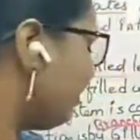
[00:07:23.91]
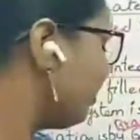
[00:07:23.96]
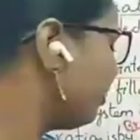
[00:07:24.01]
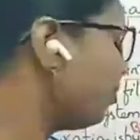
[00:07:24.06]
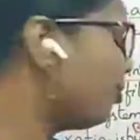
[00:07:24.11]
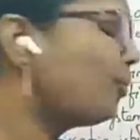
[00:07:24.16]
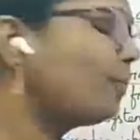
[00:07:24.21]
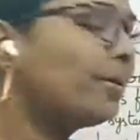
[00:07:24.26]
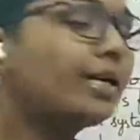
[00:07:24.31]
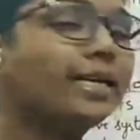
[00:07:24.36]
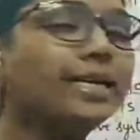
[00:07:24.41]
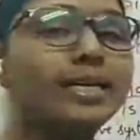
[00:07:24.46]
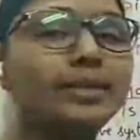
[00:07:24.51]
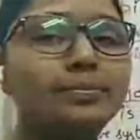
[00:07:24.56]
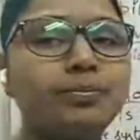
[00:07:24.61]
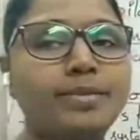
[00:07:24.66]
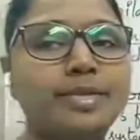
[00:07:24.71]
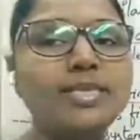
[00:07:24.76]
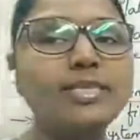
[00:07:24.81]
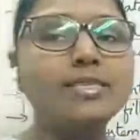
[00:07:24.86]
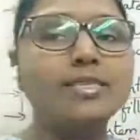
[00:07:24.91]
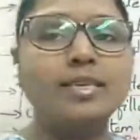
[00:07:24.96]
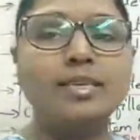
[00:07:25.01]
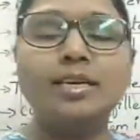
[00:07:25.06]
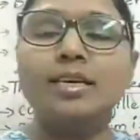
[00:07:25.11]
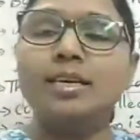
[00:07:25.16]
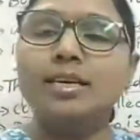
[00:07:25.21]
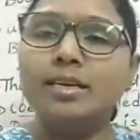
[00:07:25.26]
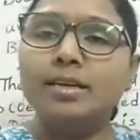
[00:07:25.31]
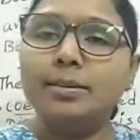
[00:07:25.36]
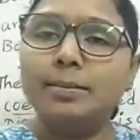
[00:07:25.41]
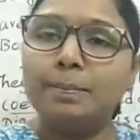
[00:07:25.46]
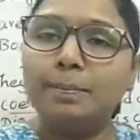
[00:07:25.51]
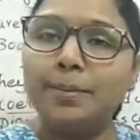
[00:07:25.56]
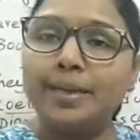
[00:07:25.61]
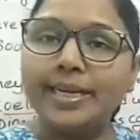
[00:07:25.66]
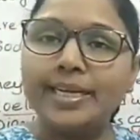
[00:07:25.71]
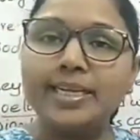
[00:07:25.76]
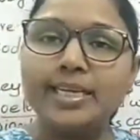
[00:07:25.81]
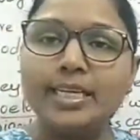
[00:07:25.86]
Open type means
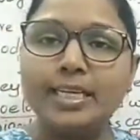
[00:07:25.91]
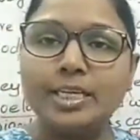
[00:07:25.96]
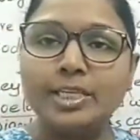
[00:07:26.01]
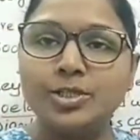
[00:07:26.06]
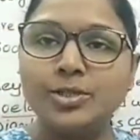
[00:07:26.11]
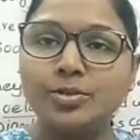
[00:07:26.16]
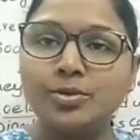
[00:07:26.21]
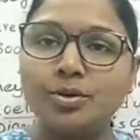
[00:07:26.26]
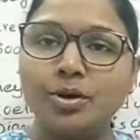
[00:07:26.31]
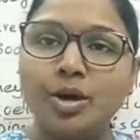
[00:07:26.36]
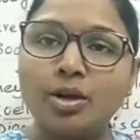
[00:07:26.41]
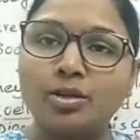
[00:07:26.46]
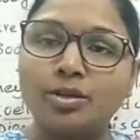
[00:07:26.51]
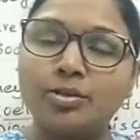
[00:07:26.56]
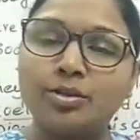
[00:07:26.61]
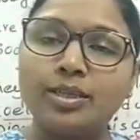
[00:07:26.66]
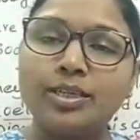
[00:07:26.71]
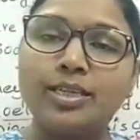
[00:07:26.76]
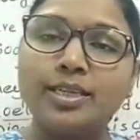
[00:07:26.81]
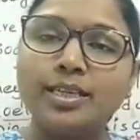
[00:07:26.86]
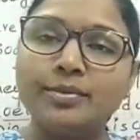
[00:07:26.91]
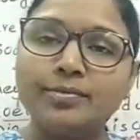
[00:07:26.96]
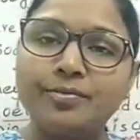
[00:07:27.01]
blood is not only